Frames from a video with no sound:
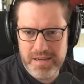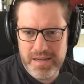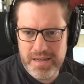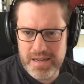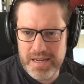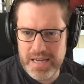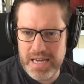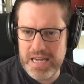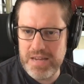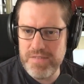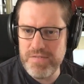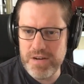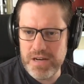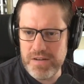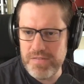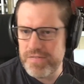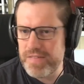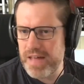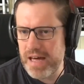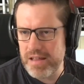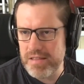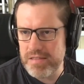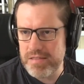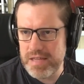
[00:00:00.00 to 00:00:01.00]

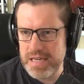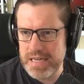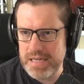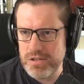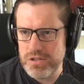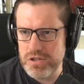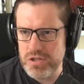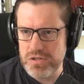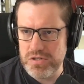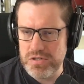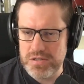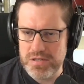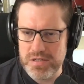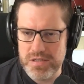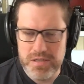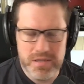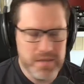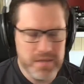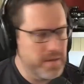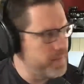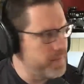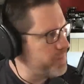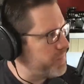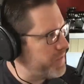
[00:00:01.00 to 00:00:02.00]
Even
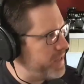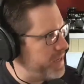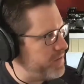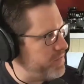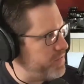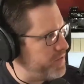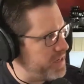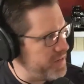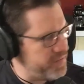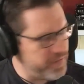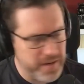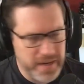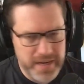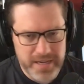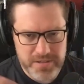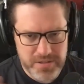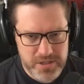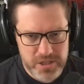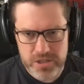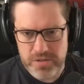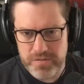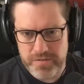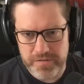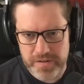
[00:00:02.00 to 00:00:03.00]
if
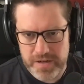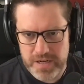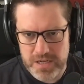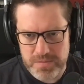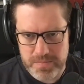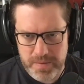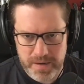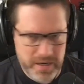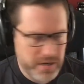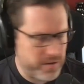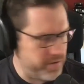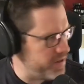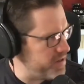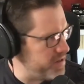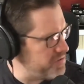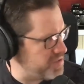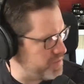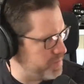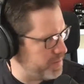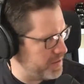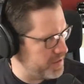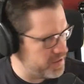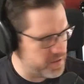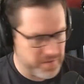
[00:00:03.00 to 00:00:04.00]
I do finish my
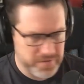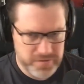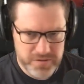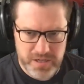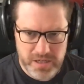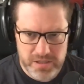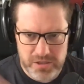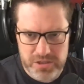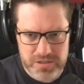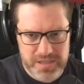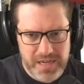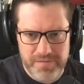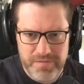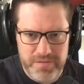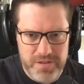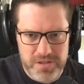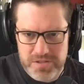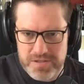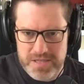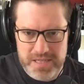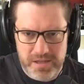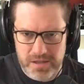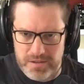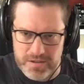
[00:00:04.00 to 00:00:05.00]
career as a police officer, I'll just
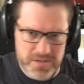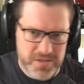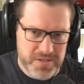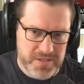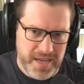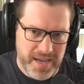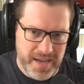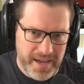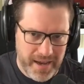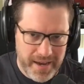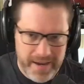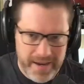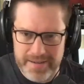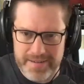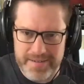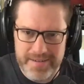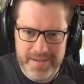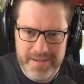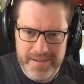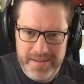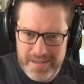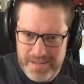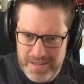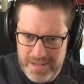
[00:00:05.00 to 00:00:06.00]
have this thing on the
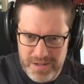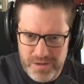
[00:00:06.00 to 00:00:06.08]
side,